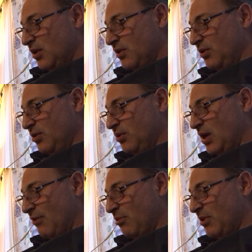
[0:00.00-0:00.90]
The new
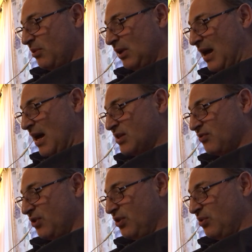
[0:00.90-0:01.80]
government will ask
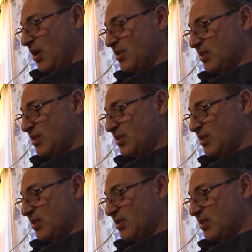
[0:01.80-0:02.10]
for U.S.